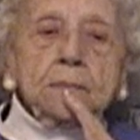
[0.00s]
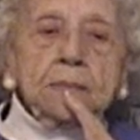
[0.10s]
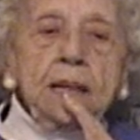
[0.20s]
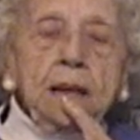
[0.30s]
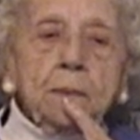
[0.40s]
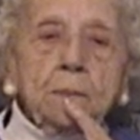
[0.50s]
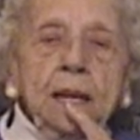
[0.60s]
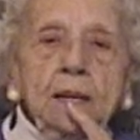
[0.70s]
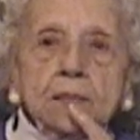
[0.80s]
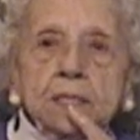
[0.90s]
dam
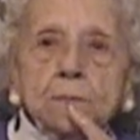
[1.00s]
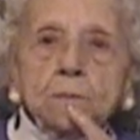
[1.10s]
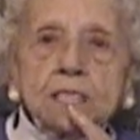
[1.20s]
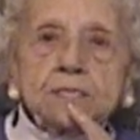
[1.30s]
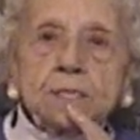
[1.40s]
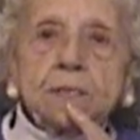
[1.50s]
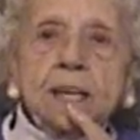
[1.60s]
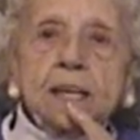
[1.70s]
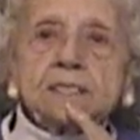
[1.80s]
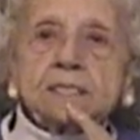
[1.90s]
out in western
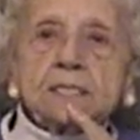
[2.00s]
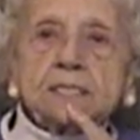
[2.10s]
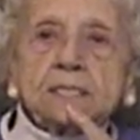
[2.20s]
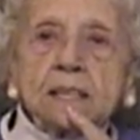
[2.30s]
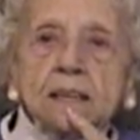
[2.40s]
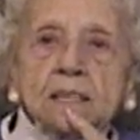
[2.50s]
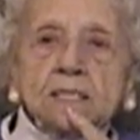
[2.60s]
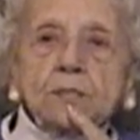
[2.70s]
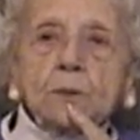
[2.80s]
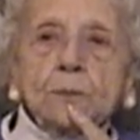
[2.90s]
Kansas.
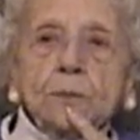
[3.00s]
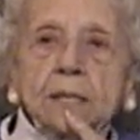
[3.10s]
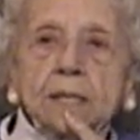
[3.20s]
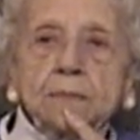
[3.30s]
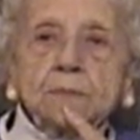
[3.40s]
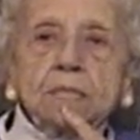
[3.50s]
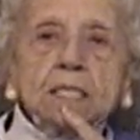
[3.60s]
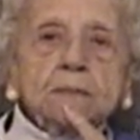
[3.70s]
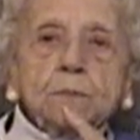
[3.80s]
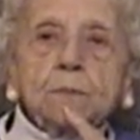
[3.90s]
So he
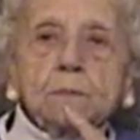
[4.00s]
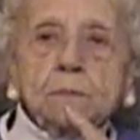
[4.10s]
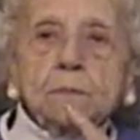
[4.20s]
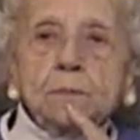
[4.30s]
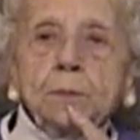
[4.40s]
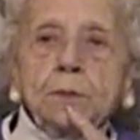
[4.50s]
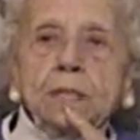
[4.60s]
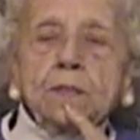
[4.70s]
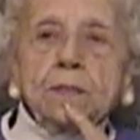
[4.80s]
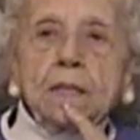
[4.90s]
did
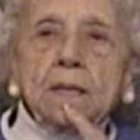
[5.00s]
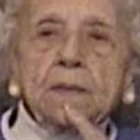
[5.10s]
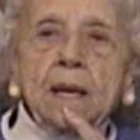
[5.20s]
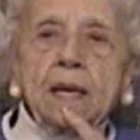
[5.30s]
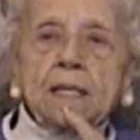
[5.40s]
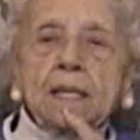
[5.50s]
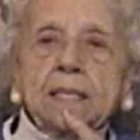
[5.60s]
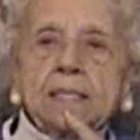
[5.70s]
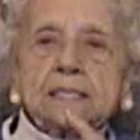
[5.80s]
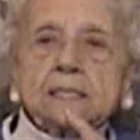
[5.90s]
pretty good on that, I
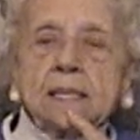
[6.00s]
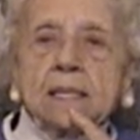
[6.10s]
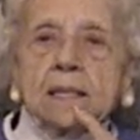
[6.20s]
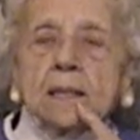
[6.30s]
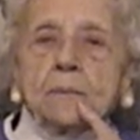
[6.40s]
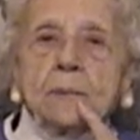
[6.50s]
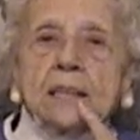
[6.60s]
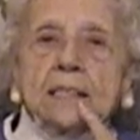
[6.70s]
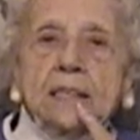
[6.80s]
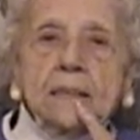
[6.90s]
guess.
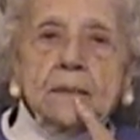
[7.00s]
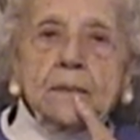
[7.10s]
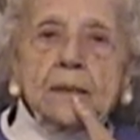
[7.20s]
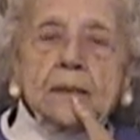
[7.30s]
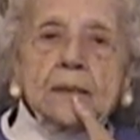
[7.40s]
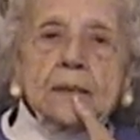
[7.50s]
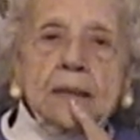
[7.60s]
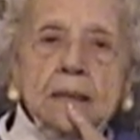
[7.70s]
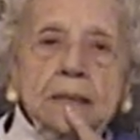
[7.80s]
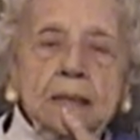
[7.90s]
But
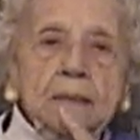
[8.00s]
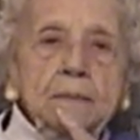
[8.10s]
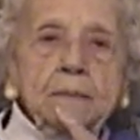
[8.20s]
then